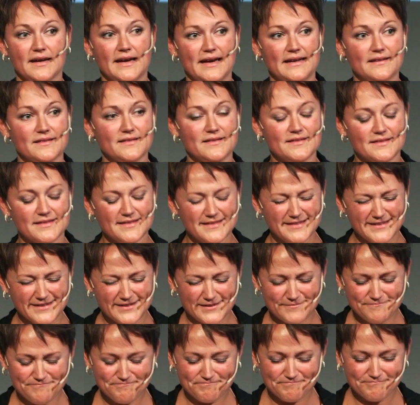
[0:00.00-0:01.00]
and
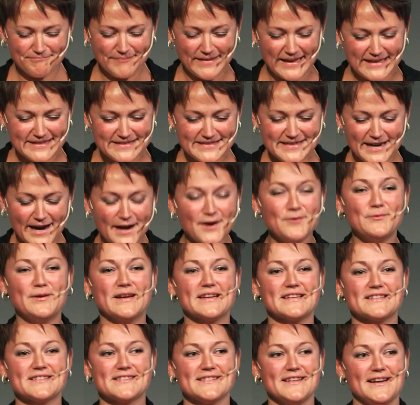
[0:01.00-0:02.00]
the
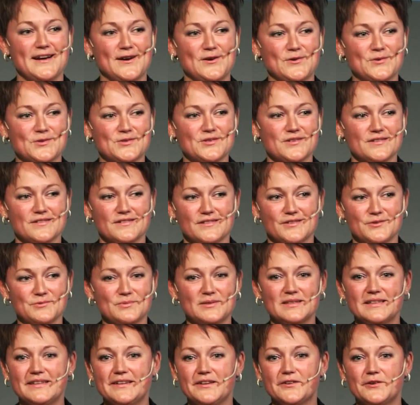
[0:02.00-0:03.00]
direct sound, you
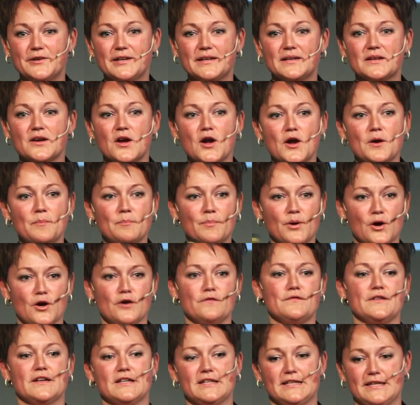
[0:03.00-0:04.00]
will hear it
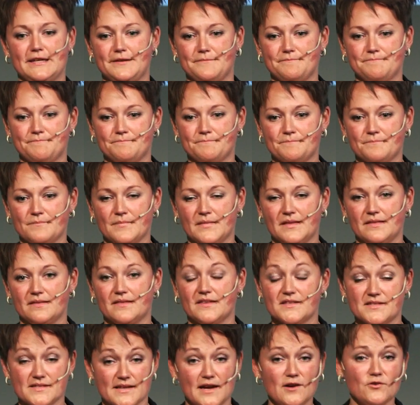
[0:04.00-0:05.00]
perfectly.
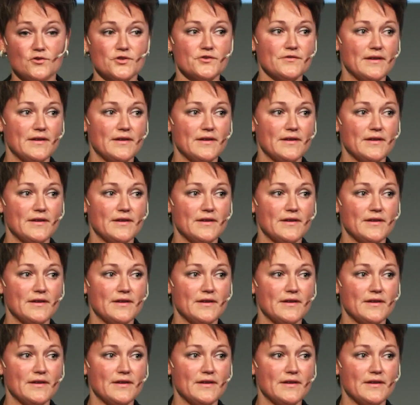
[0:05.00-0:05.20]
The sound